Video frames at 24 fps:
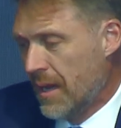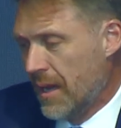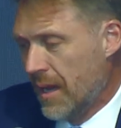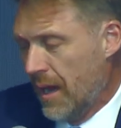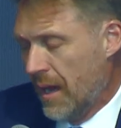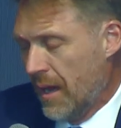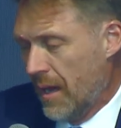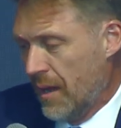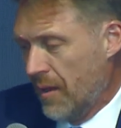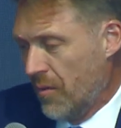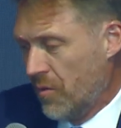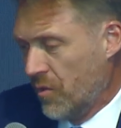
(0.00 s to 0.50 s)

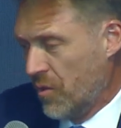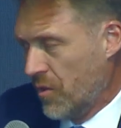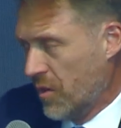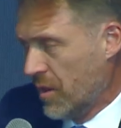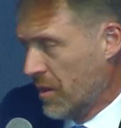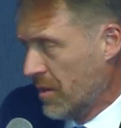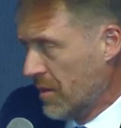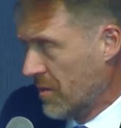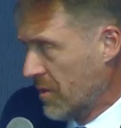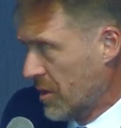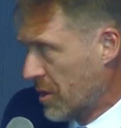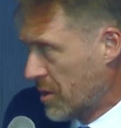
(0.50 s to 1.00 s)

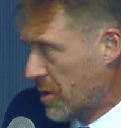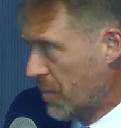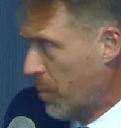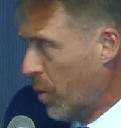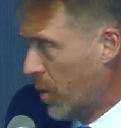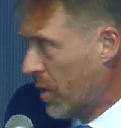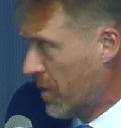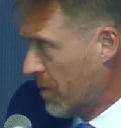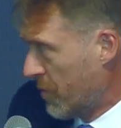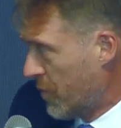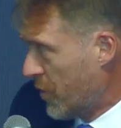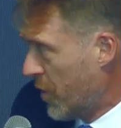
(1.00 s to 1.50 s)
The
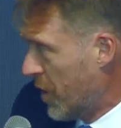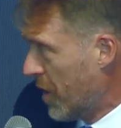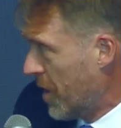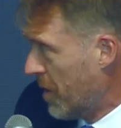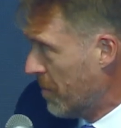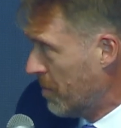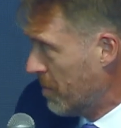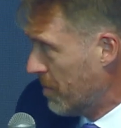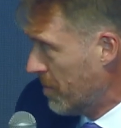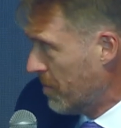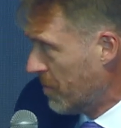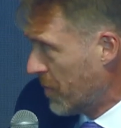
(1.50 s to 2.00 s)
support
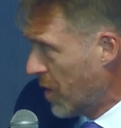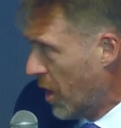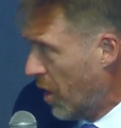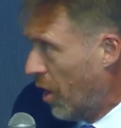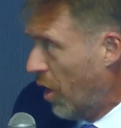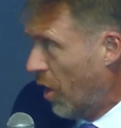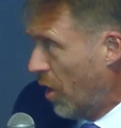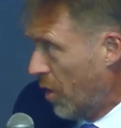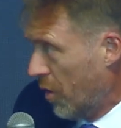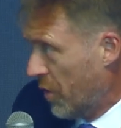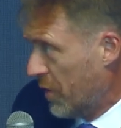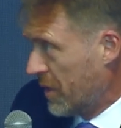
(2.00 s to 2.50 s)
from
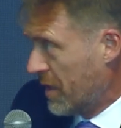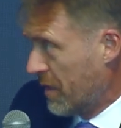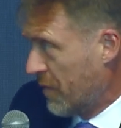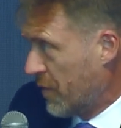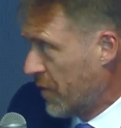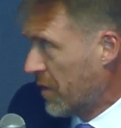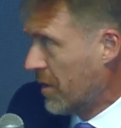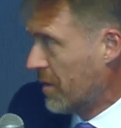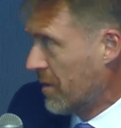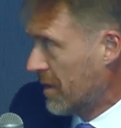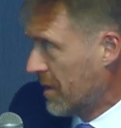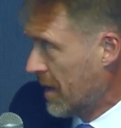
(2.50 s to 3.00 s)
all the
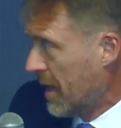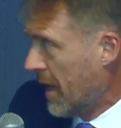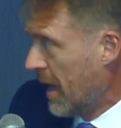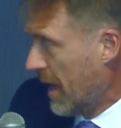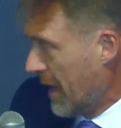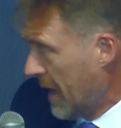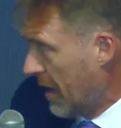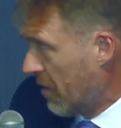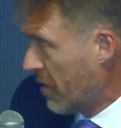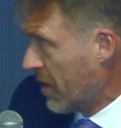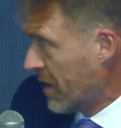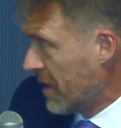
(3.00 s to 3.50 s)
different
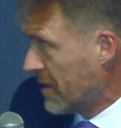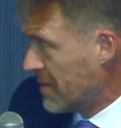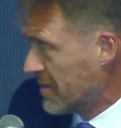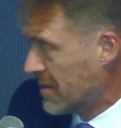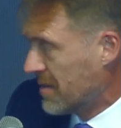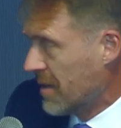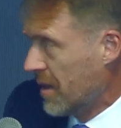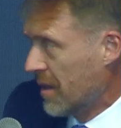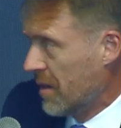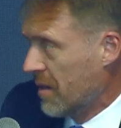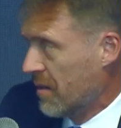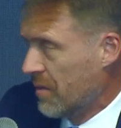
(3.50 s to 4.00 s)

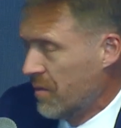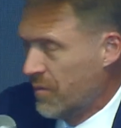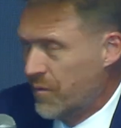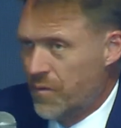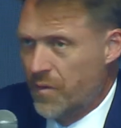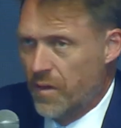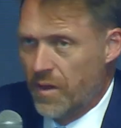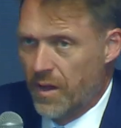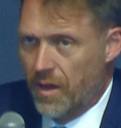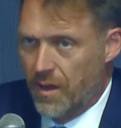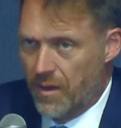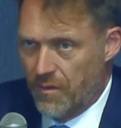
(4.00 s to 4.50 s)
areas
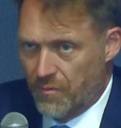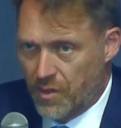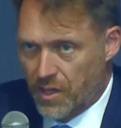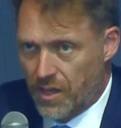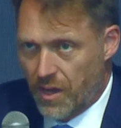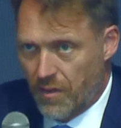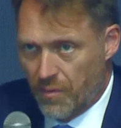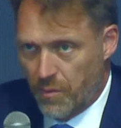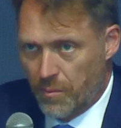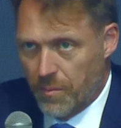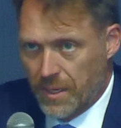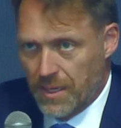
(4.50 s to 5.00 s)
of the
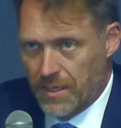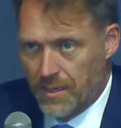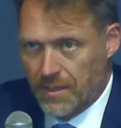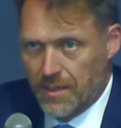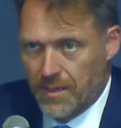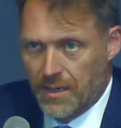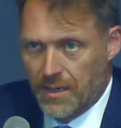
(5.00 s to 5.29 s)
government